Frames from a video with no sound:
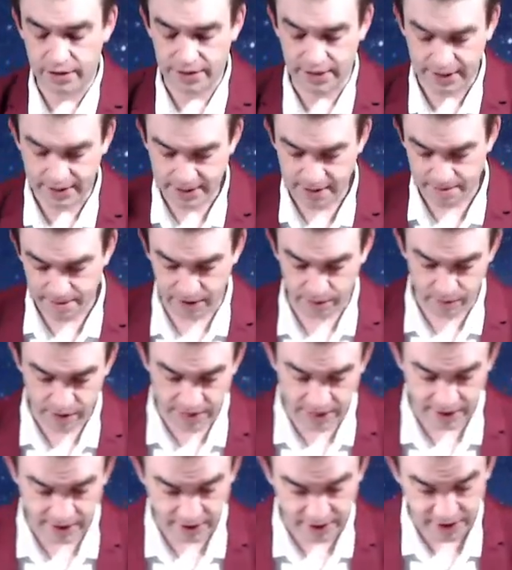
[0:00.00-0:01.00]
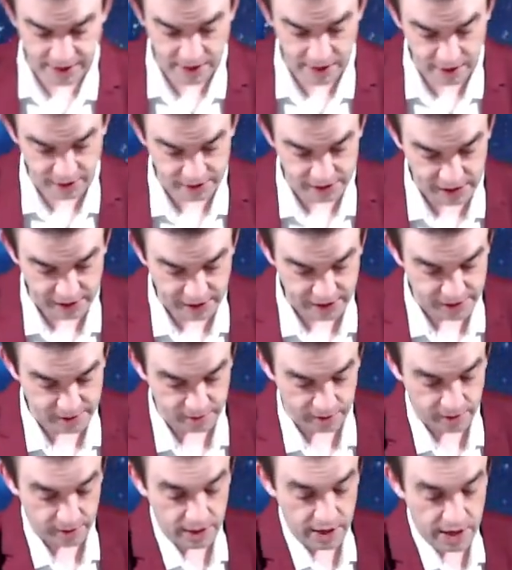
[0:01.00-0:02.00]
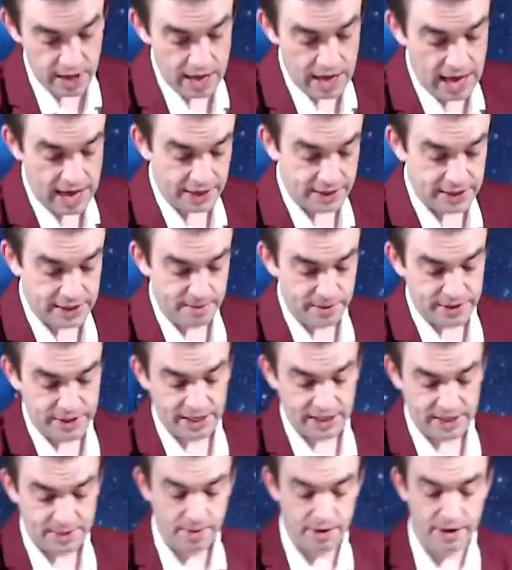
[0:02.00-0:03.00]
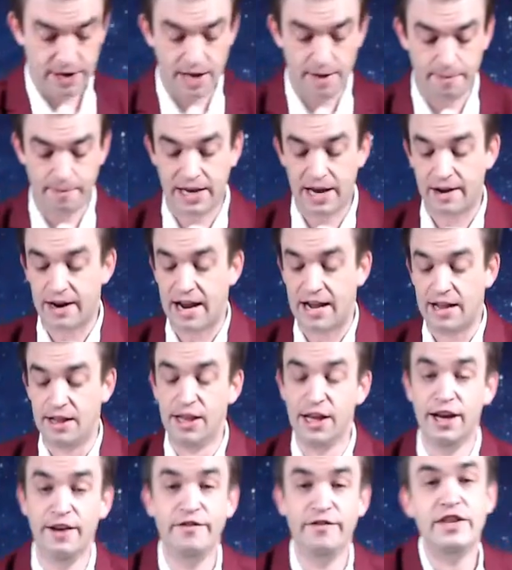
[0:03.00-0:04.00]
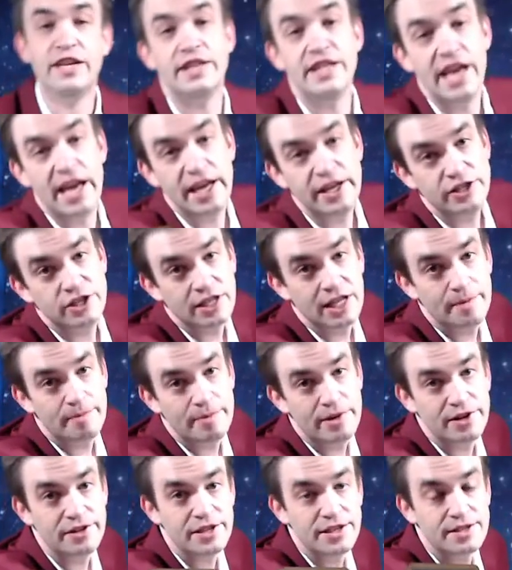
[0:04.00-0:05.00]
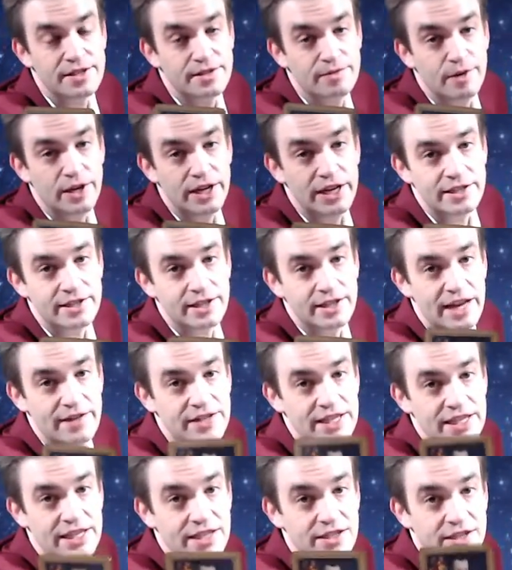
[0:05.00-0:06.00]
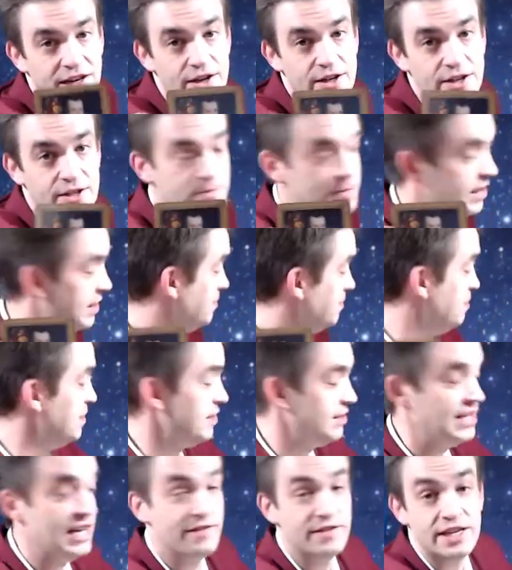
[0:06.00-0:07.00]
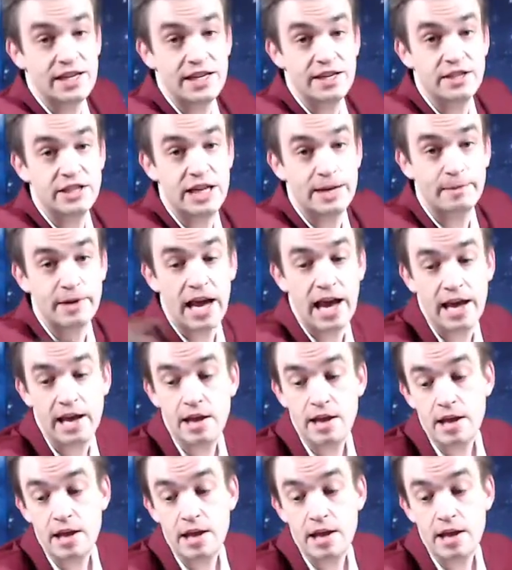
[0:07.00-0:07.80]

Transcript: It's like something written in the stars on this one. And it's almost like spirit helping out. And I love that the angel up here in this one is a lefty guitarist, because Bill's lefty, he's Gemini.